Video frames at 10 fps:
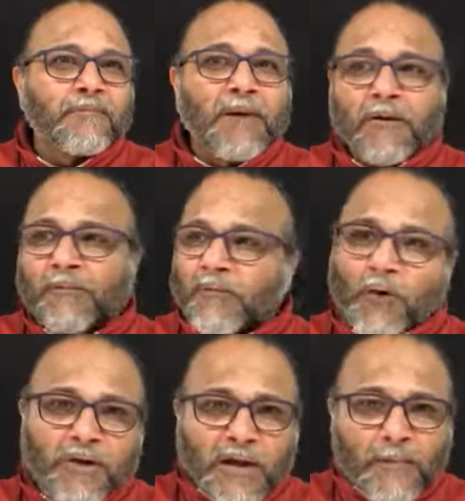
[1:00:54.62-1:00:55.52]
by
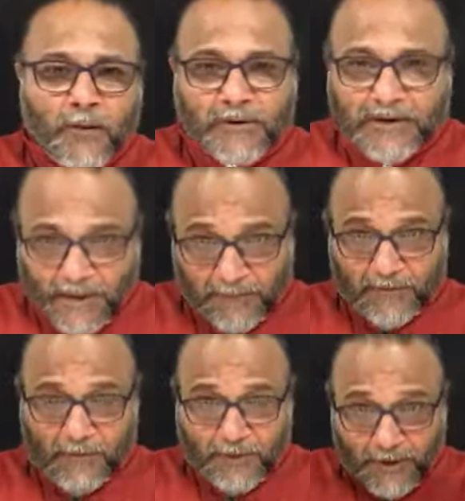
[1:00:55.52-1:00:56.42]
talking about it, I
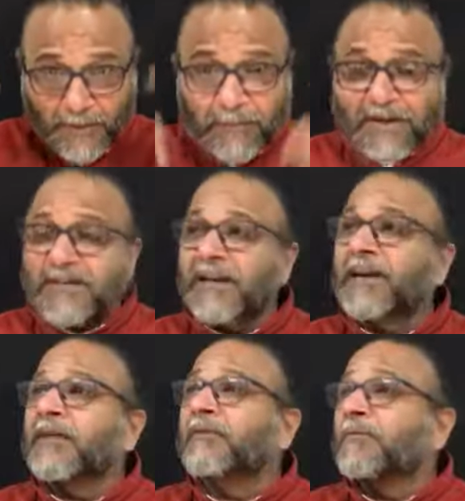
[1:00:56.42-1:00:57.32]
am impressing
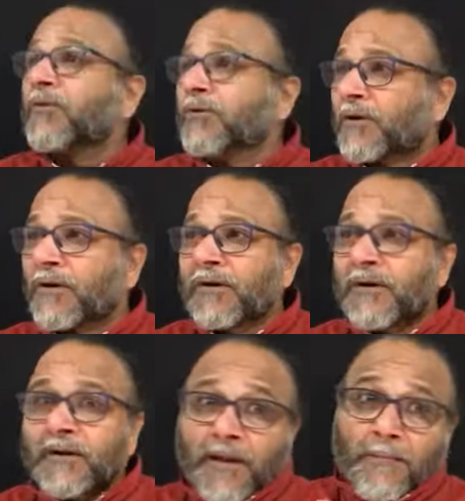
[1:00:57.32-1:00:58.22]
it even more,
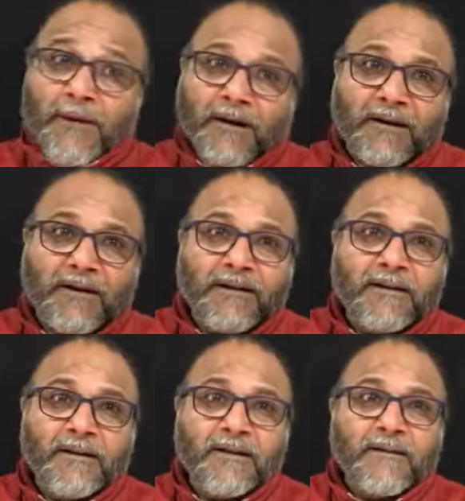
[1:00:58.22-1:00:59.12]
deeper.
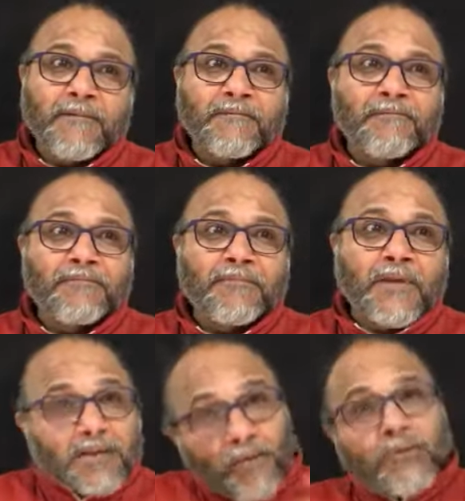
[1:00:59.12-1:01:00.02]

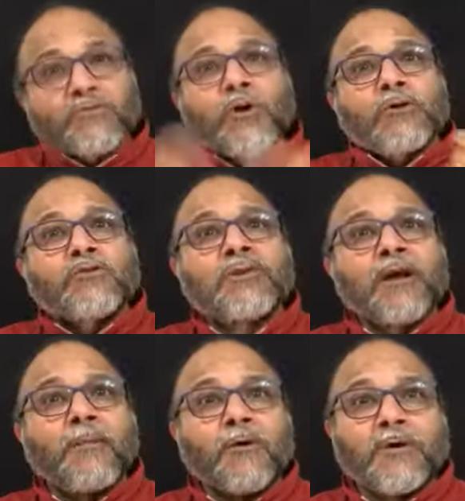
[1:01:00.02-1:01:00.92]
Then those thoughts will
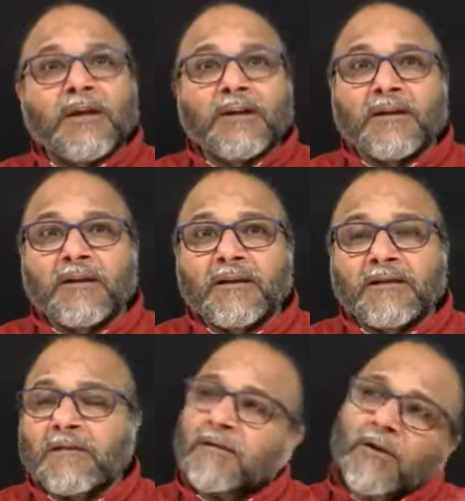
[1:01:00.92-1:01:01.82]
come out again.
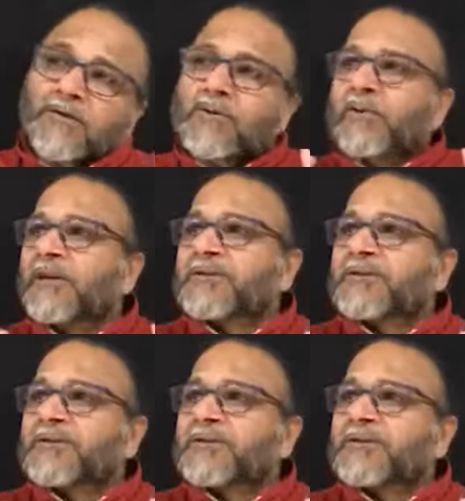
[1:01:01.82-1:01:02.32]
Uh, Cholo,